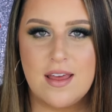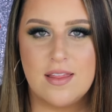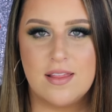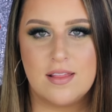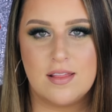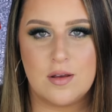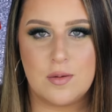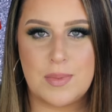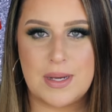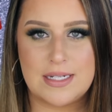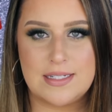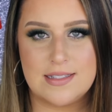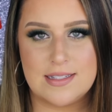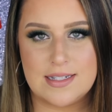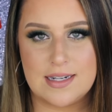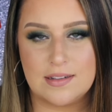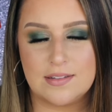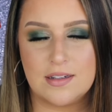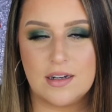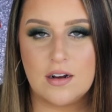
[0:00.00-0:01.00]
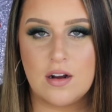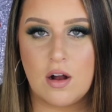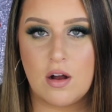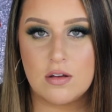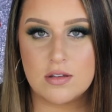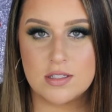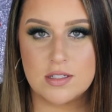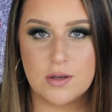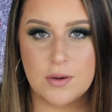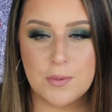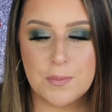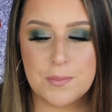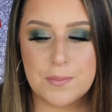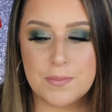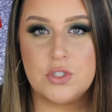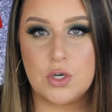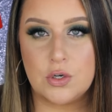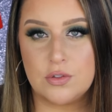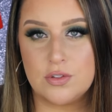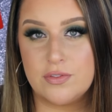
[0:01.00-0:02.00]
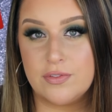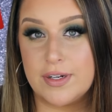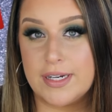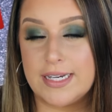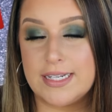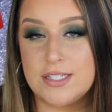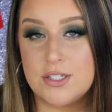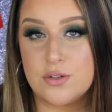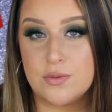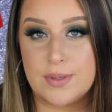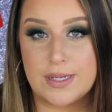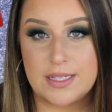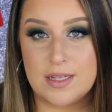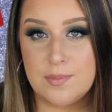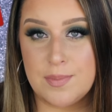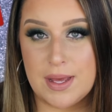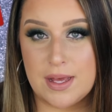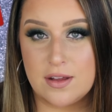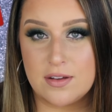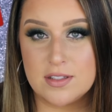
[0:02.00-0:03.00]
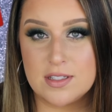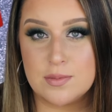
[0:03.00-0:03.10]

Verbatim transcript: The little button's down there. Also, don't forget to ring the bell.